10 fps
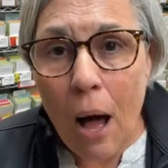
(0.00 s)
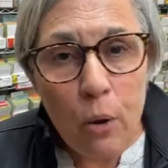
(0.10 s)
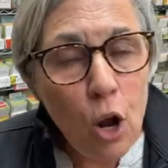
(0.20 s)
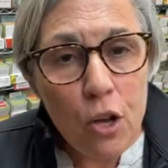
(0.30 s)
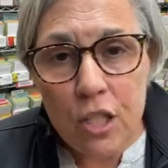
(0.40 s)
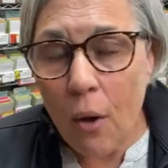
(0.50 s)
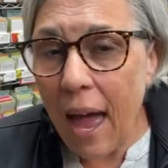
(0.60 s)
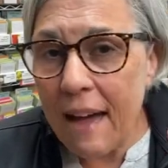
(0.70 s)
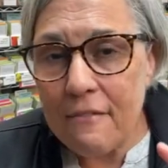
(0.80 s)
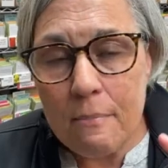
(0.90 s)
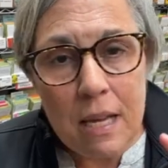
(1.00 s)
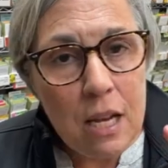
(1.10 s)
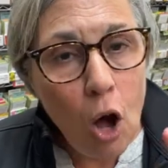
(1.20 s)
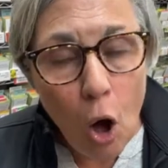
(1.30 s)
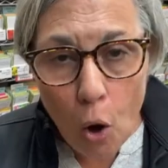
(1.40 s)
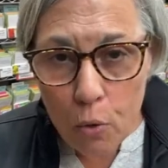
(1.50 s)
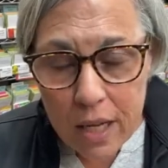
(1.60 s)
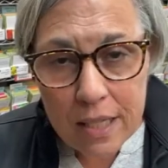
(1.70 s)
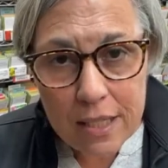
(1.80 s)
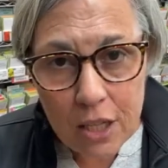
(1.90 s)
I would also have them in
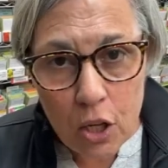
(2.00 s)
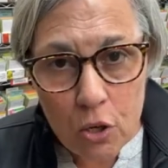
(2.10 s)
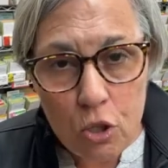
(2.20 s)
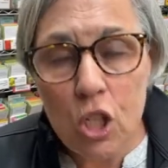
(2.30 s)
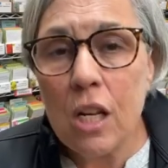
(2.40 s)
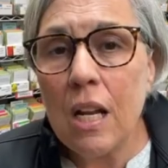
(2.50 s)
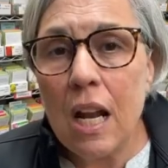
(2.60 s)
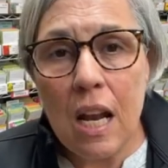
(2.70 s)
holding solution,